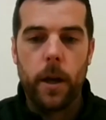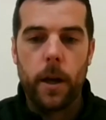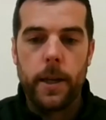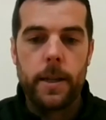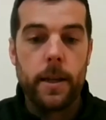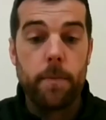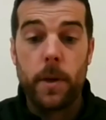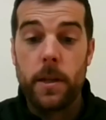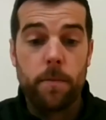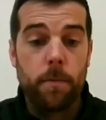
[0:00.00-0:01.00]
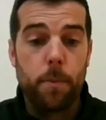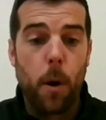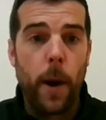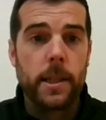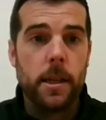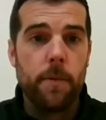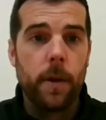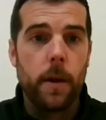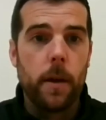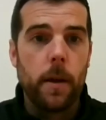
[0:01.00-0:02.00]
He's proactive.
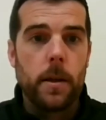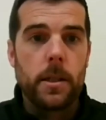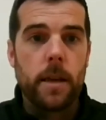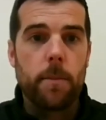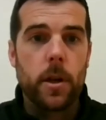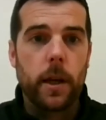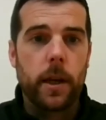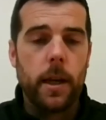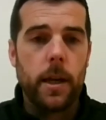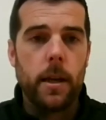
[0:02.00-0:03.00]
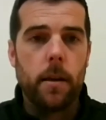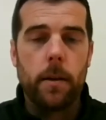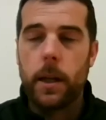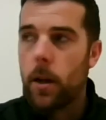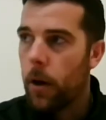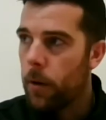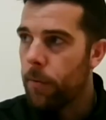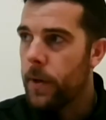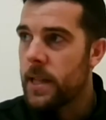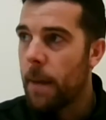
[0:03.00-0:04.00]
Seems like he kind
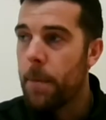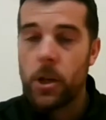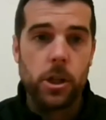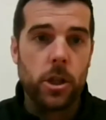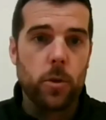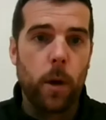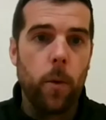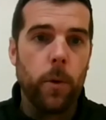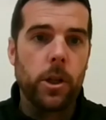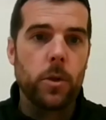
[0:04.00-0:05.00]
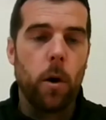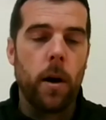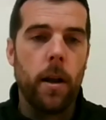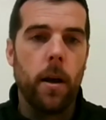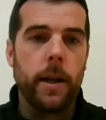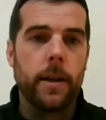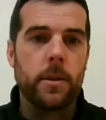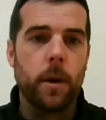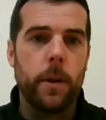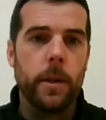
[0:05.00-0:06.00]
of is ambitious as well, which is what I like as well.